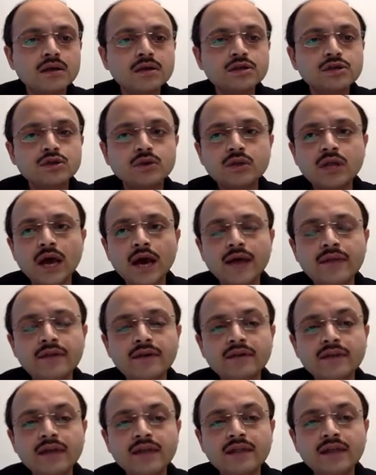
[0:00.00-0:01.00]
So the
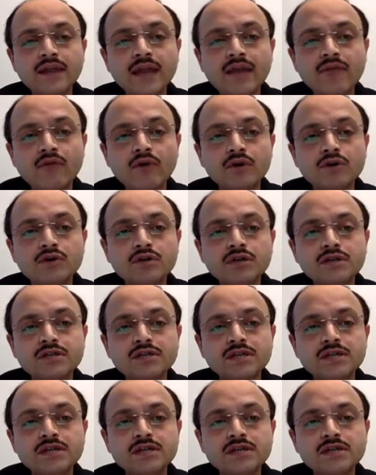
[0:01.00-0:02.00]
other thing that I want to
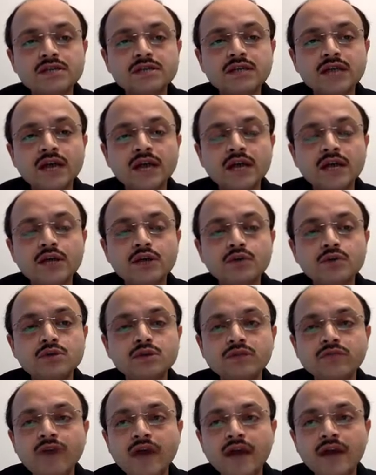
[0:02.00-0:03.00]
discuss is the use
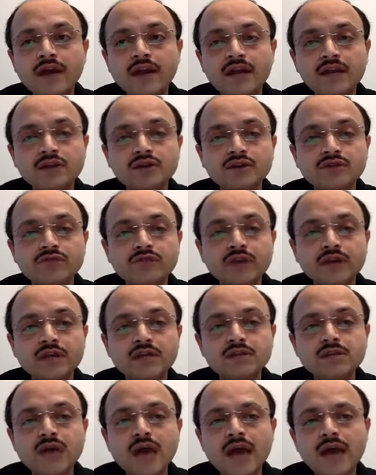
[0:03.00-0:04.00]
of RNA
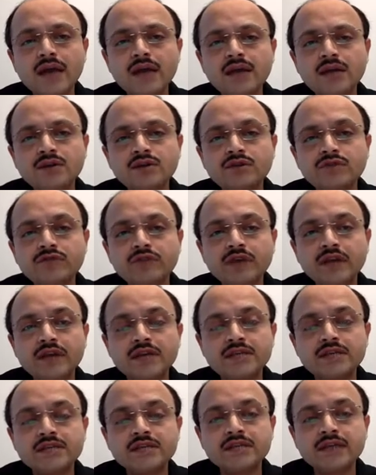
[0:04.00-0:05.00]
interference. So RNA
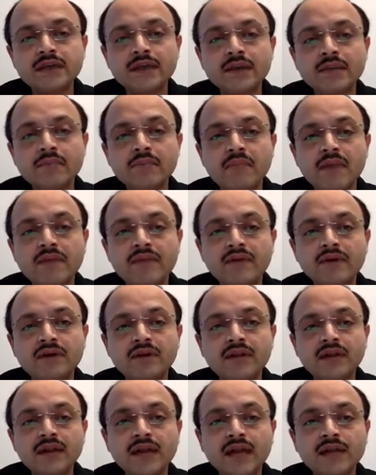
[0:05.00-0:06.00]
interference is a
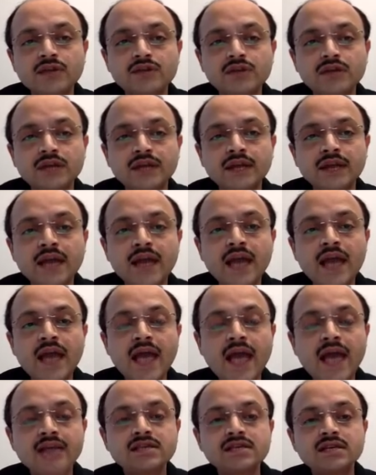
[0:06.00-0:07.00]
method that actually
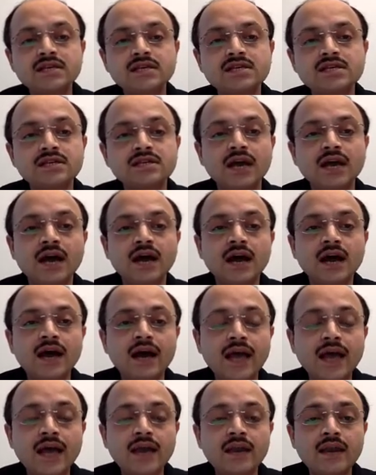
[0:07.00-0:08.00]
exists
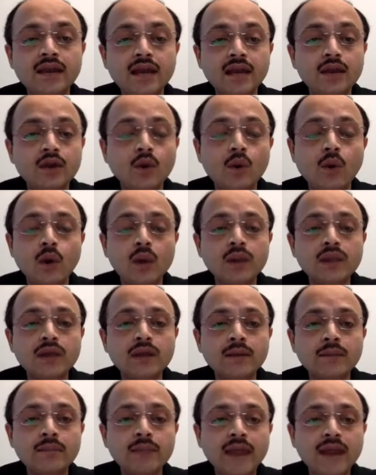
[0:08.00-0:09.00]
in all
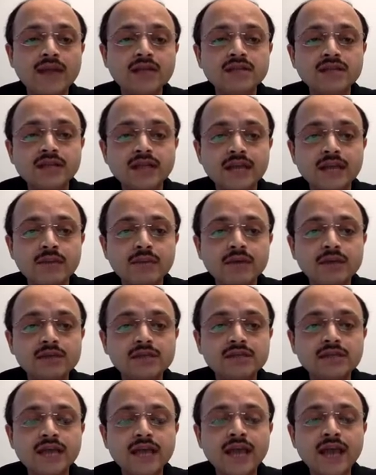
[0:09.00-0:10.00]
the plants and
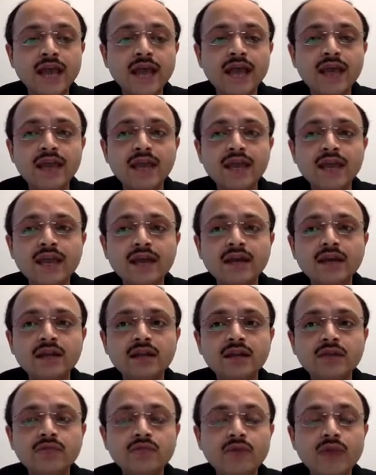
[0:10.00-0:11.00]
animals. And here,
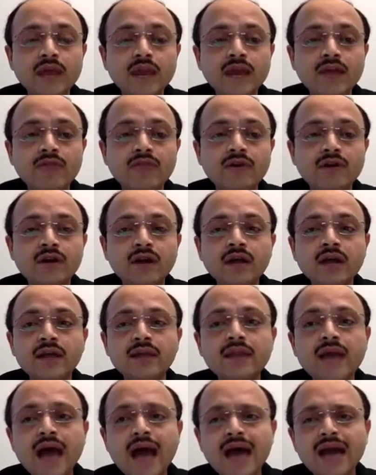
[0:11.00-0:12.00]
whenever
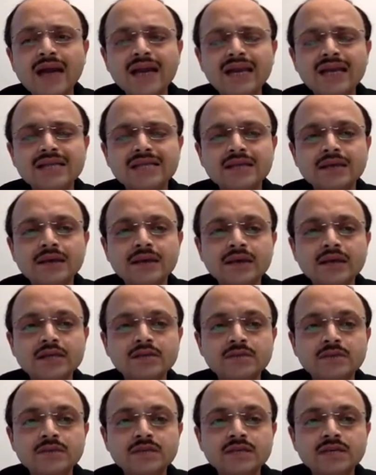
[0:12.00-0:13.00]
the RNA is a
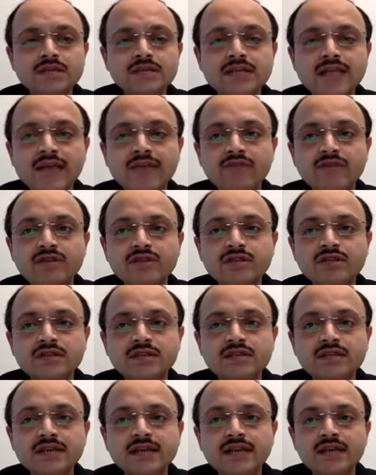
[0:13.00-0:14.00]
species, like which is a
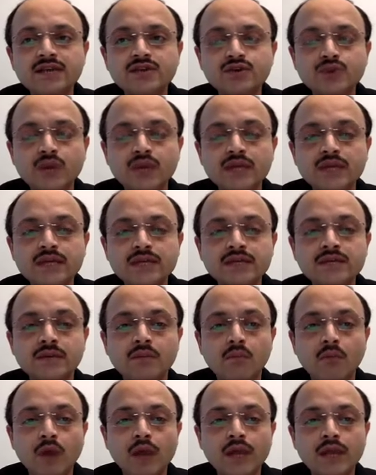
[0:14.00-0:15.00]
single-stranded
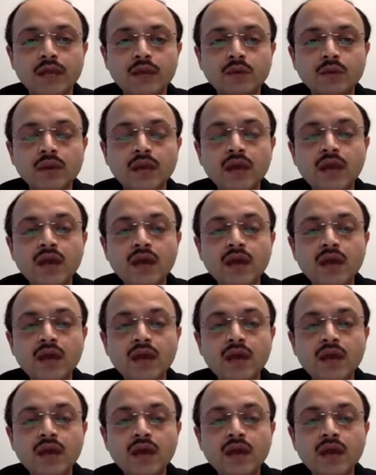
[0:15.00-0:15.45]
molecule,